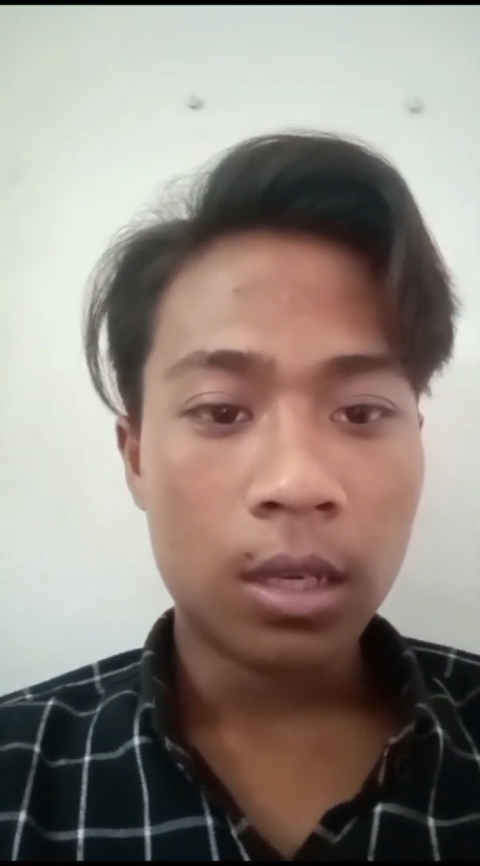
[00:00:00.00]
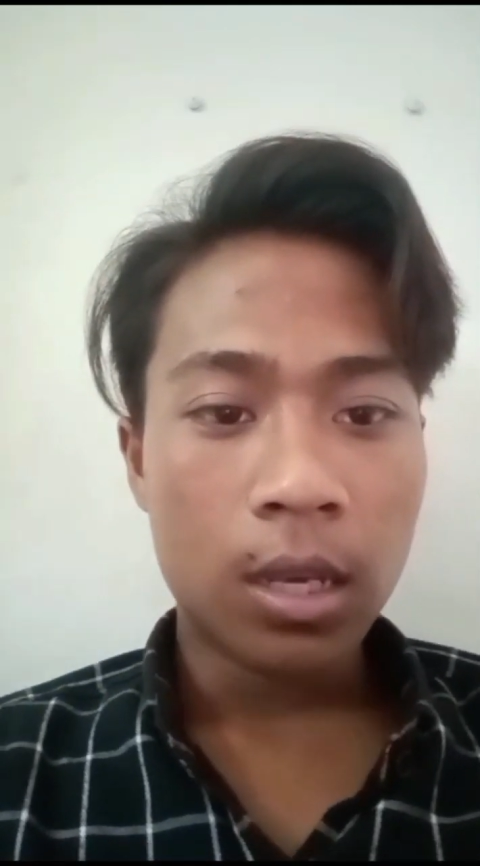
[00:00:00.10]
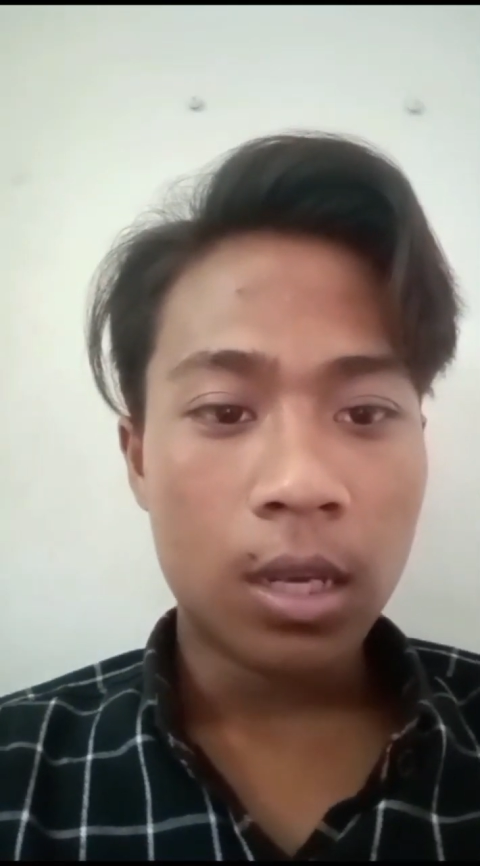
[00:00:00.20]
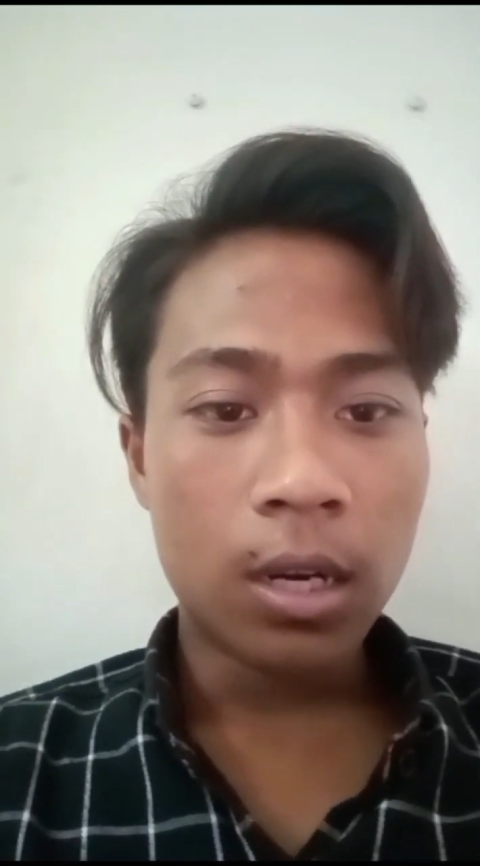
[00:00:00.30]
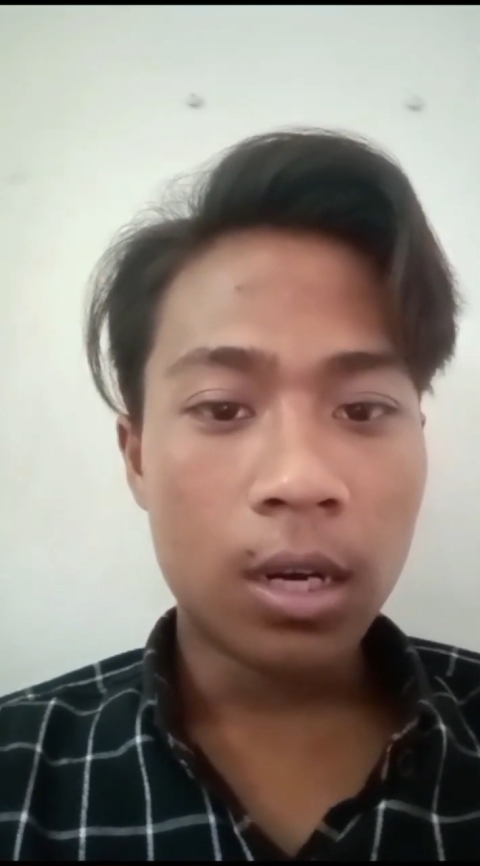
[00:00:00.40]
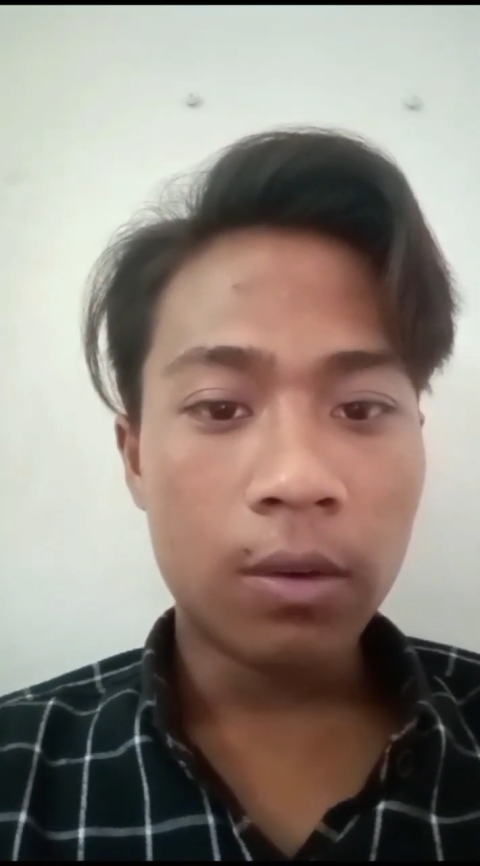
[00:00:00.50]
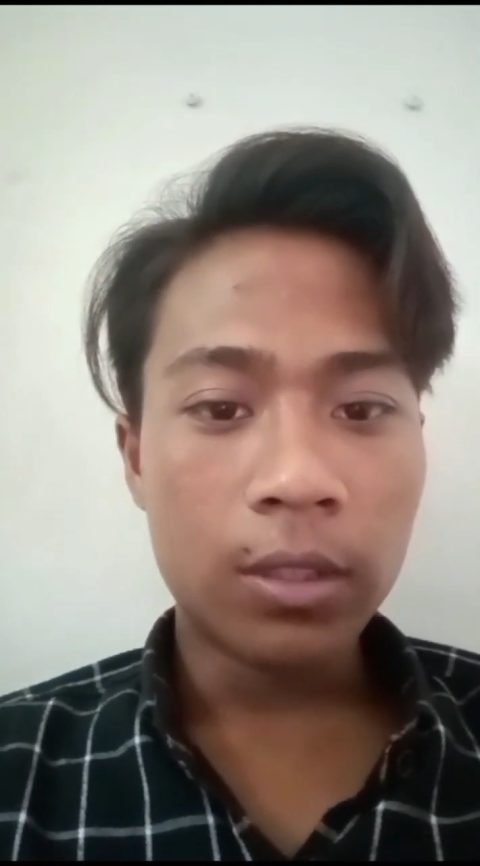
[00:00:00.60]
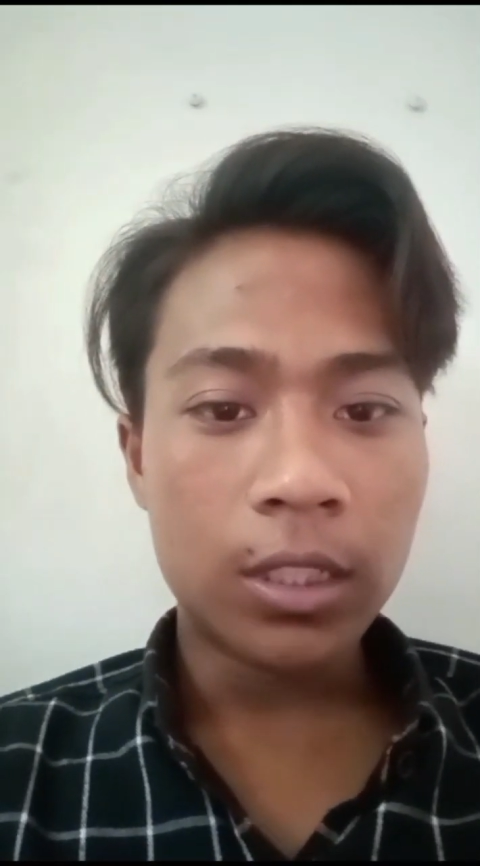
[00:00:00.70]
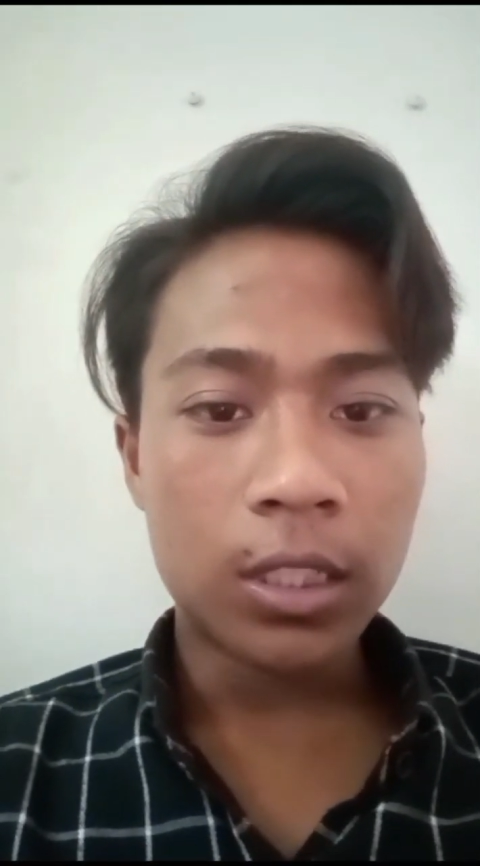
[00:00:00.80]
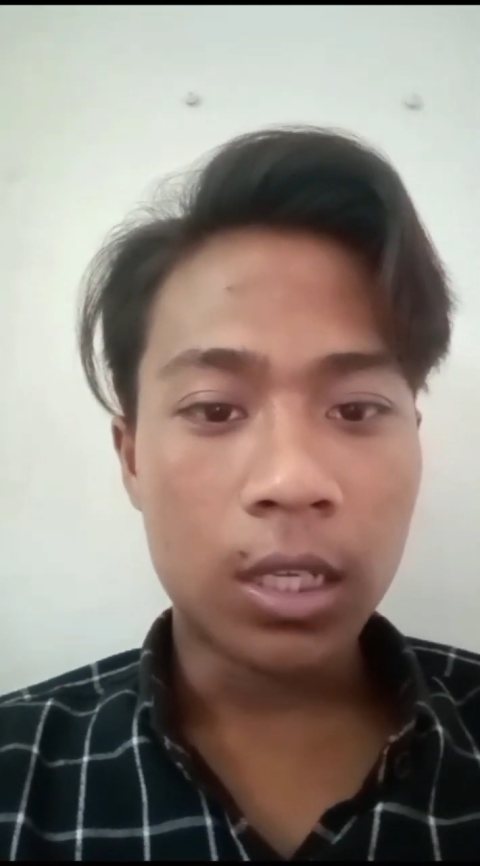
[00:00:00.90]
In a language
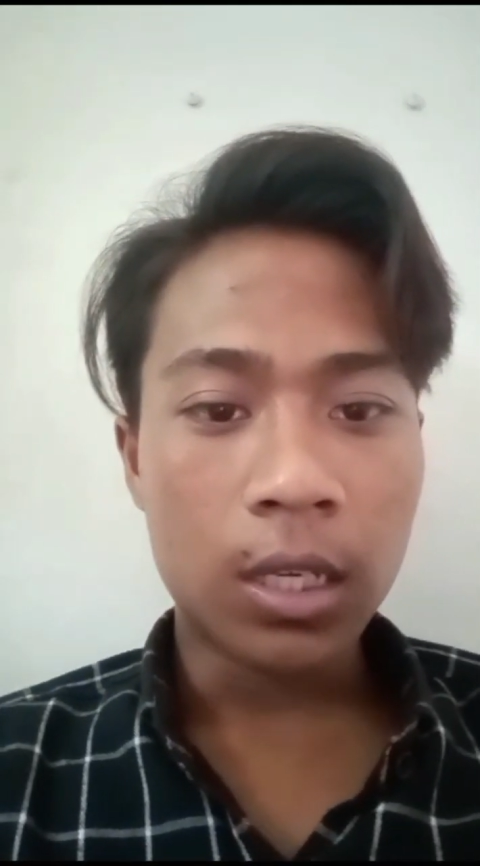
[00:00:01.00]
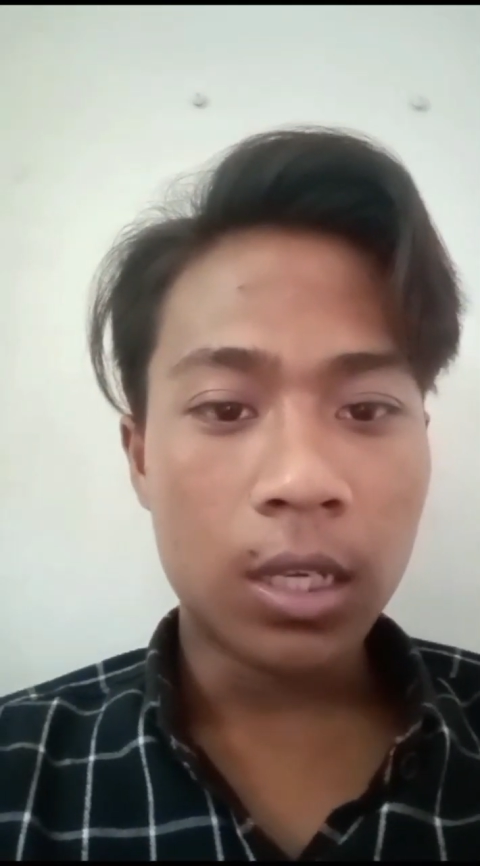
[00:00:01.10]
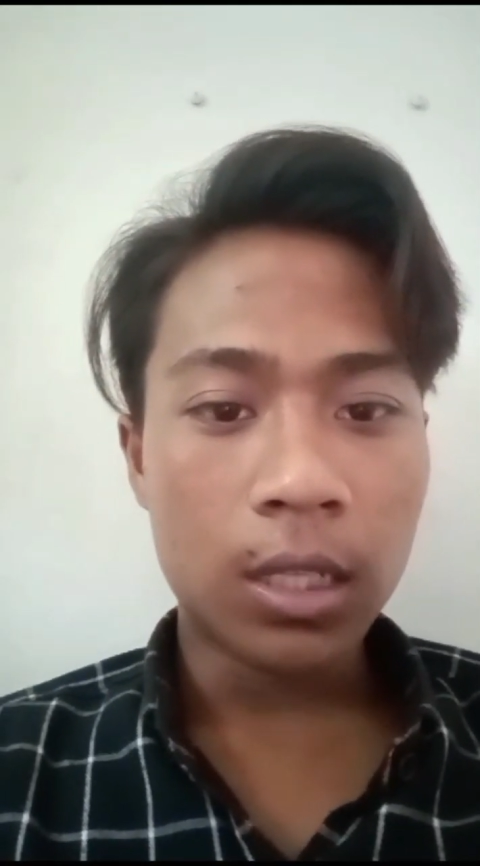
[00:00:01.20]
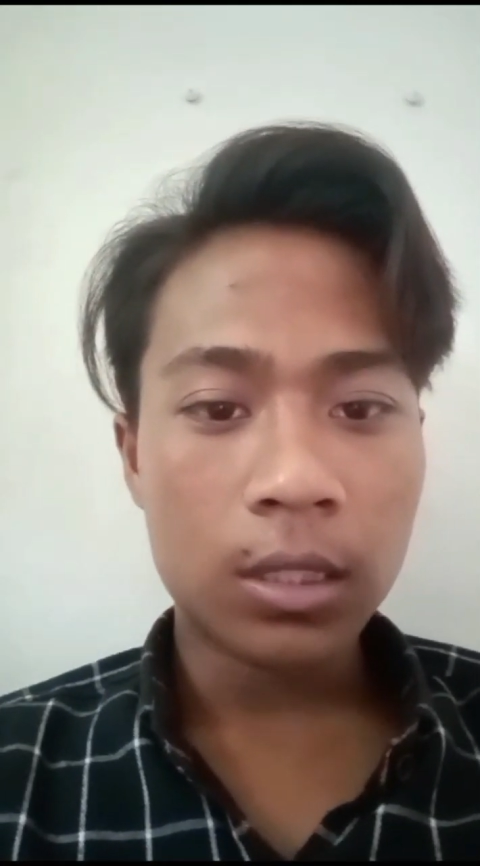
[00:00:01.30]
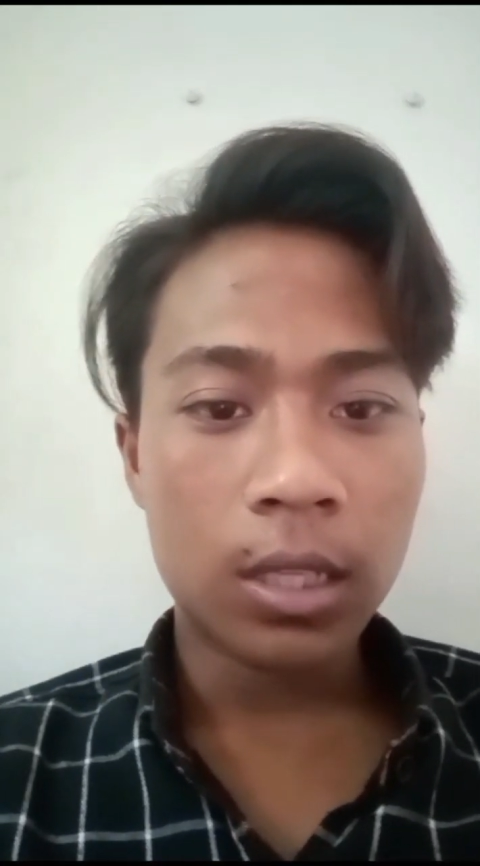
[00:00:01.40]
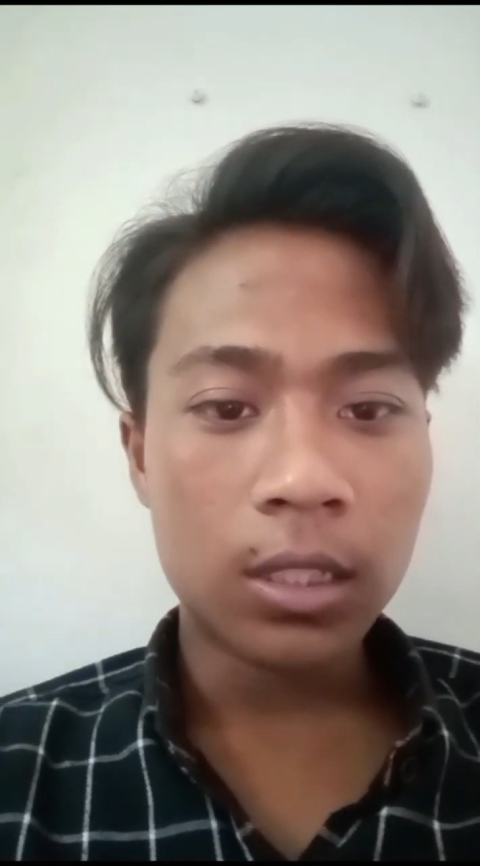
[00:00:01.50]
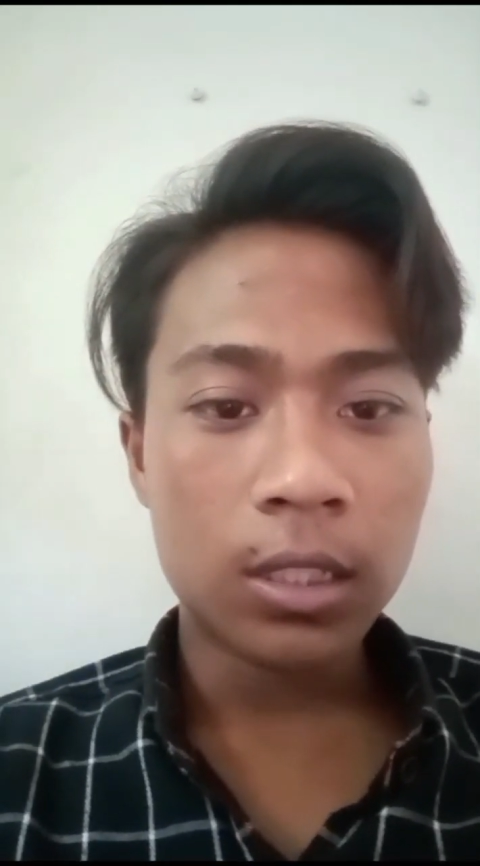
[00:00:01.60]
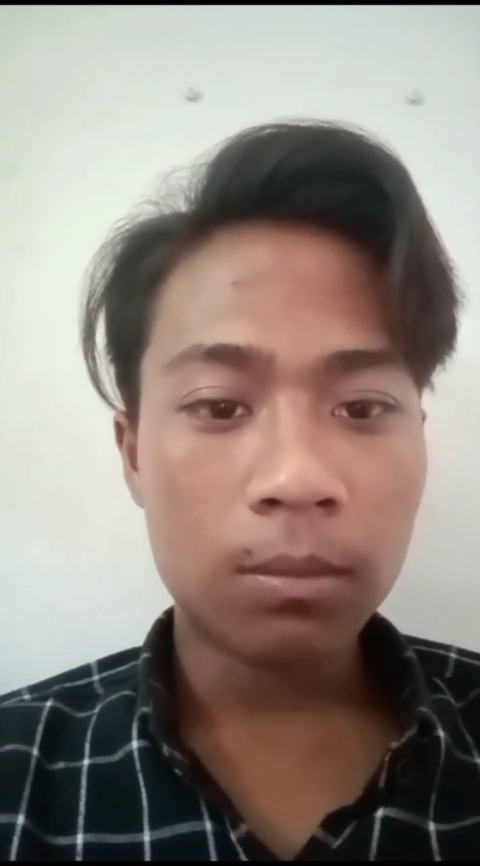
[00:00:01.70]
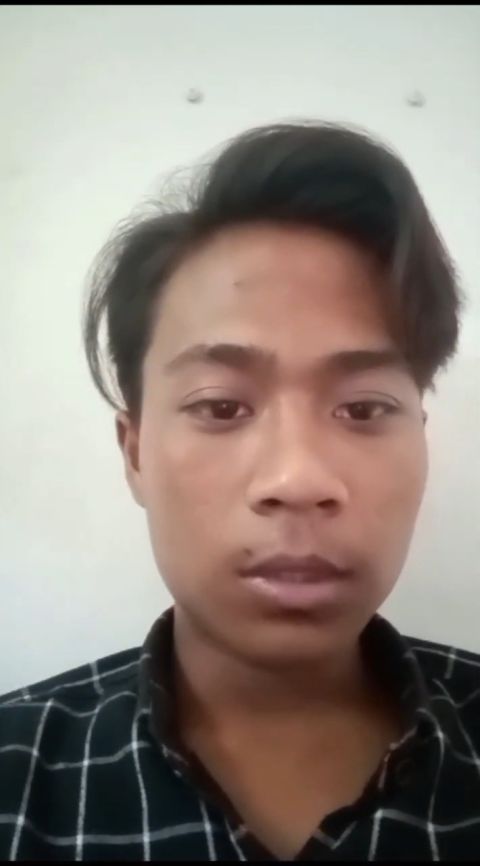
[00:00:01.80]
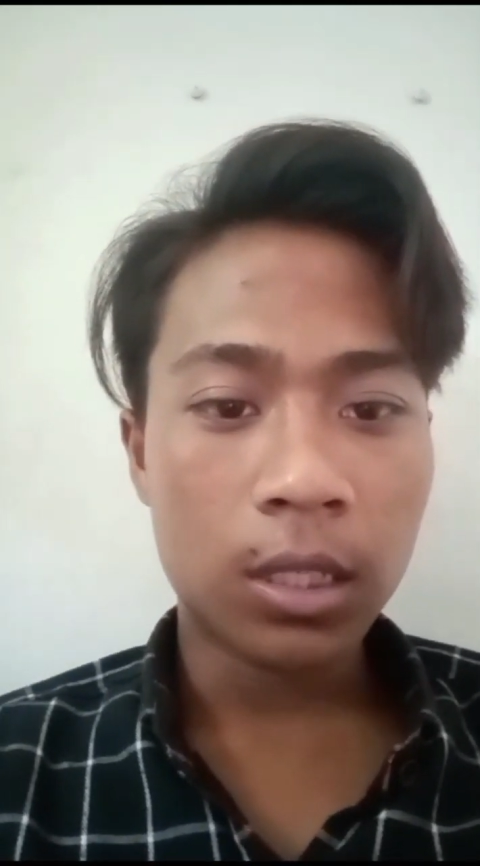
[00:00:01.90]
study has the
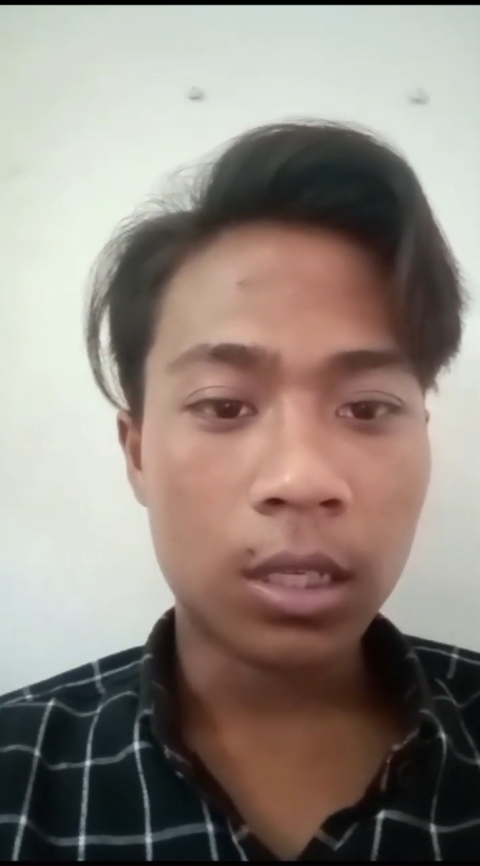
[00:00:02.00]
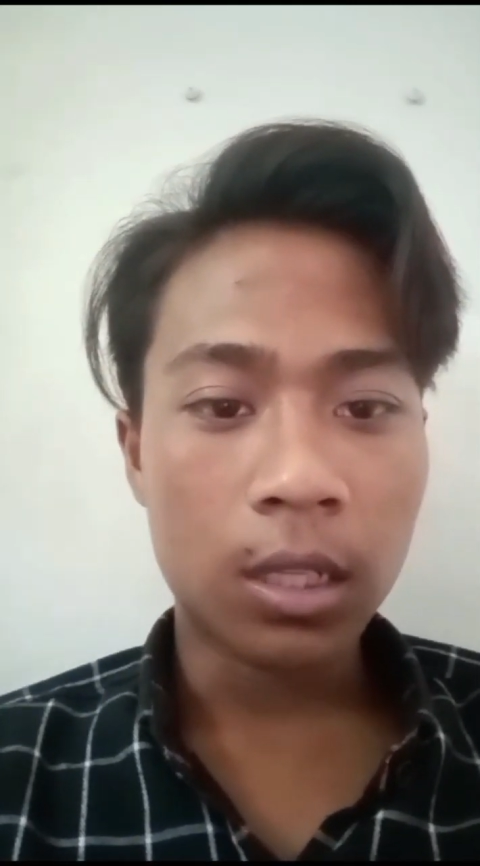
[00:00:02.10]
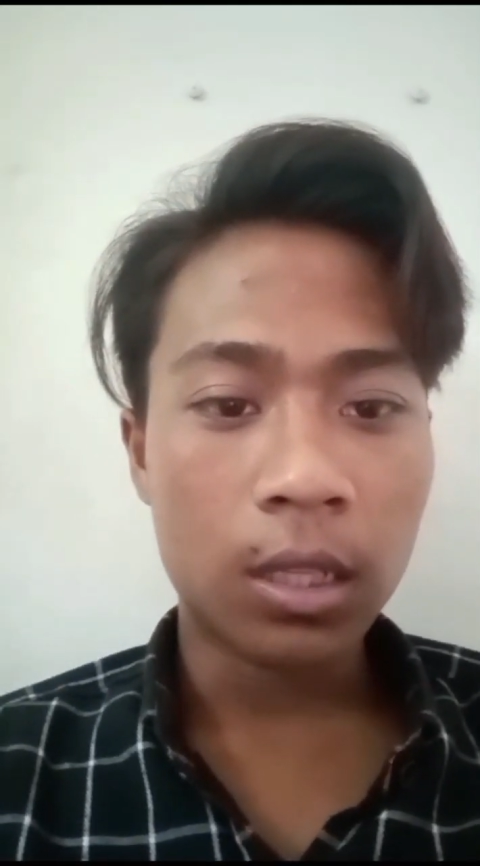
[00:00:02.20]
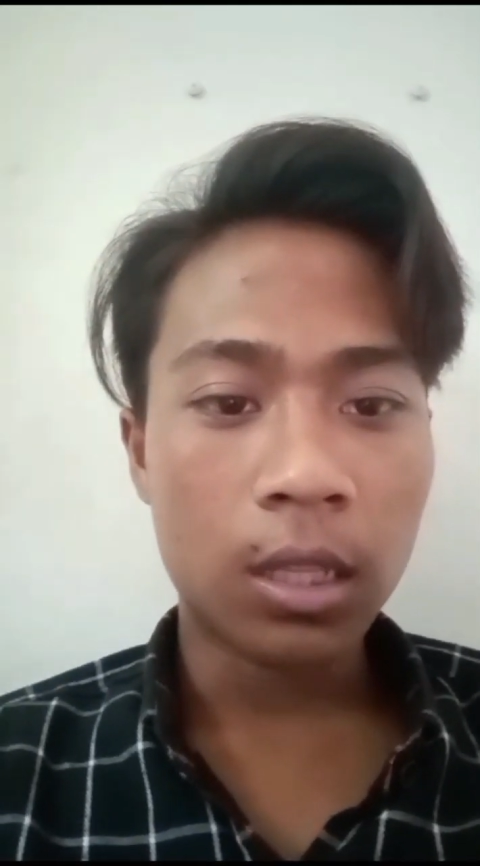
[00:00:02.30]
assumption that